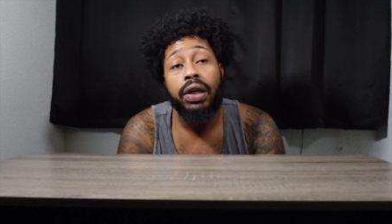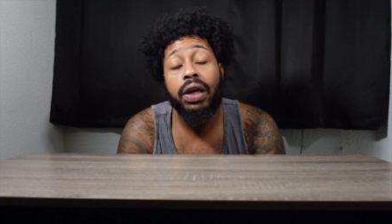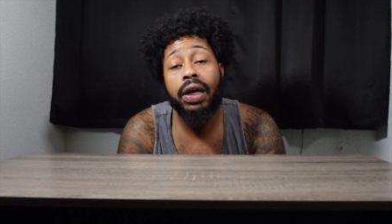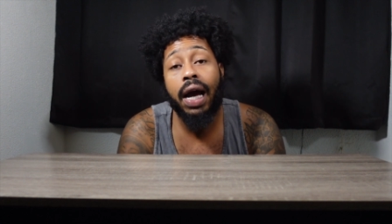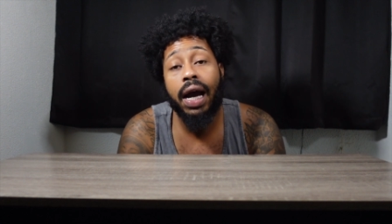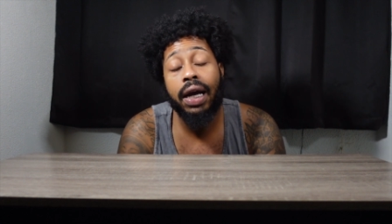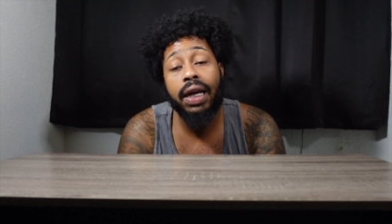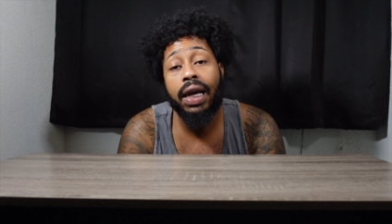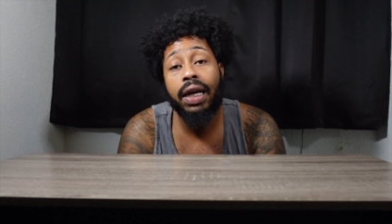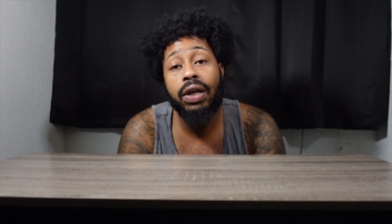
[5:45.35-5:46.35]
you're not going
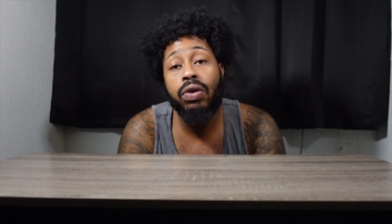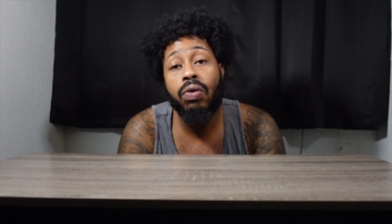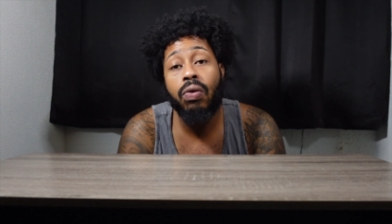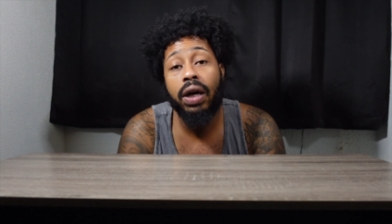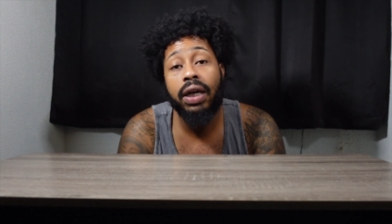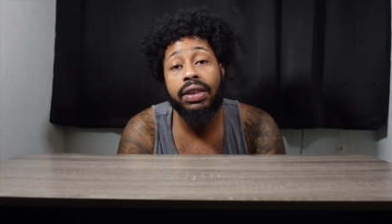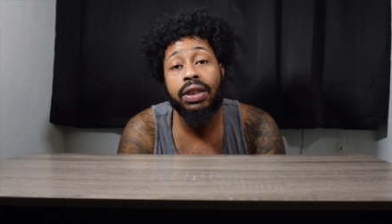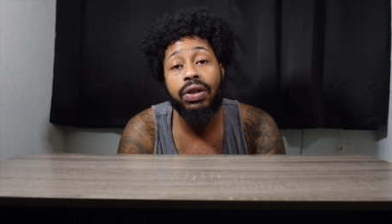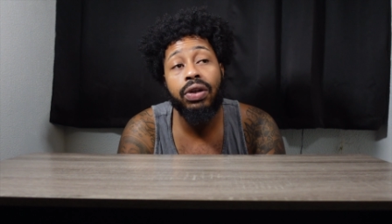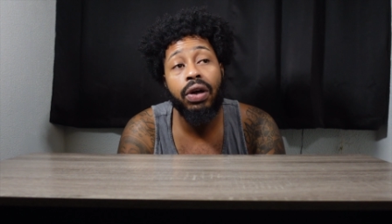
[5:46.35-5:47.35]
to get a new one
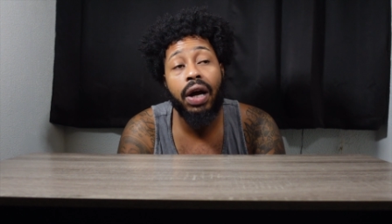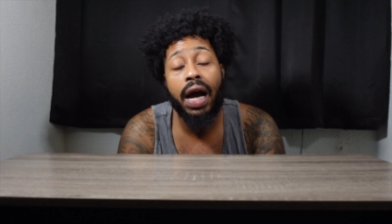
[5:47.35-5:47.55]
until you learn